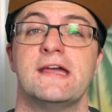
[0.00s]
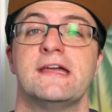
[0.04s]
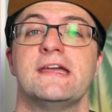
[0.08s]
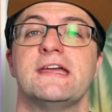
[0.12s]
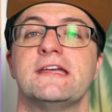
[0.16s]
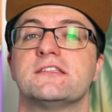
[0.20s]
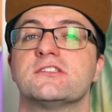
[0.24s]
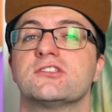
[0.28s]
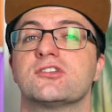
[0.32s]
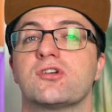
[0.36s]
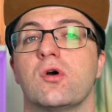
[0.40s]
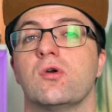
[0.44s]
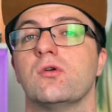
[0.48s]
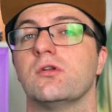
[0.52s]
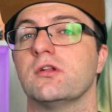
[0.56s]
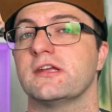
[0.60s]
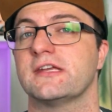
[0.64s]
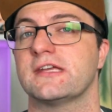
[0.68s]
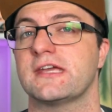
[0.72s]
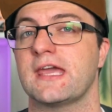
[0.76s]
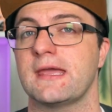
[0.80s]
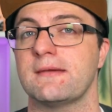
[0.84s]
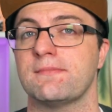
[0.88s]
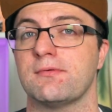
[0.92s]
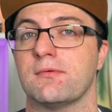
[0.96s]
It's totally
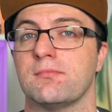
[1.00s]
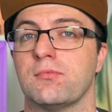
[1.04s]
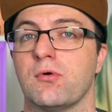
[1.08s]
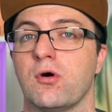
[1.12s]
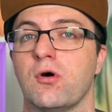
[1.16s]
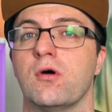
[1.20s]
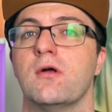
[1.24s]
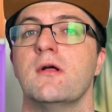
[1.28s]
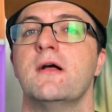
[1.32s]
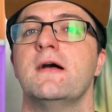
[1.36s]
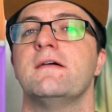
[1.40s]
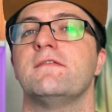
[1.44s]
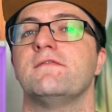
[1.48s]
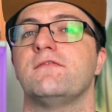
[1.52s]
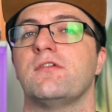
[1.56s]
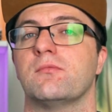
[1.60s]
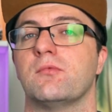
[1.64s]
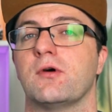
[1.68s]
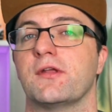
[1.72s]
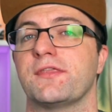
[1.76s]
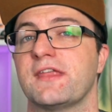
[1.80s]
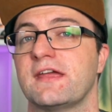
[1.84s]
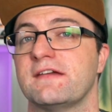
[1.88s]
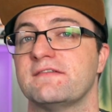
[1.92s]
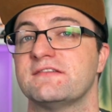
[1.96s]
capable, from
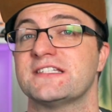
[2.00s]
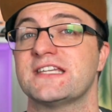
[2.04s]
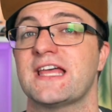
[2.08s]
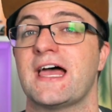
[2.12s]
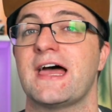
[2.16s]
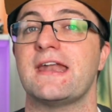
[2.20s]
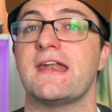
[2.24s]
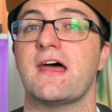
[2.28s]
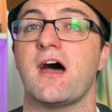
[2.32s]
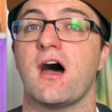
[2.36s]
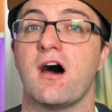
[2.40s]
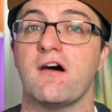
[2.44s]
what they've said,